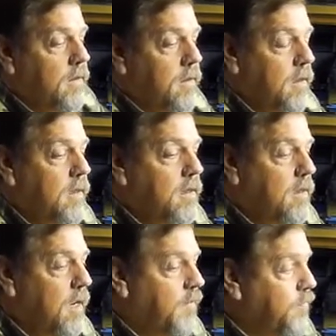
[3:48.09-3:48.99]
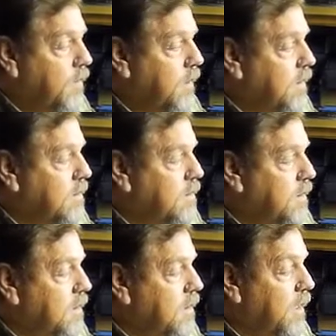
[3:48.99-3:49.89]
After that,
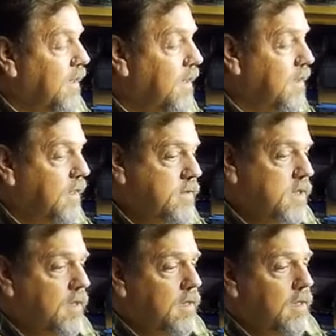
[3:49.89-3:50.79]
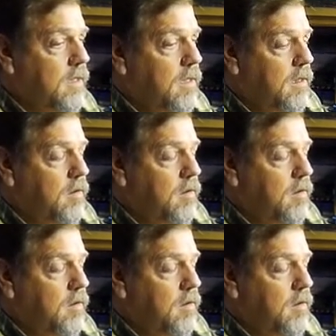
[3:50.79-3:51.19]
actually the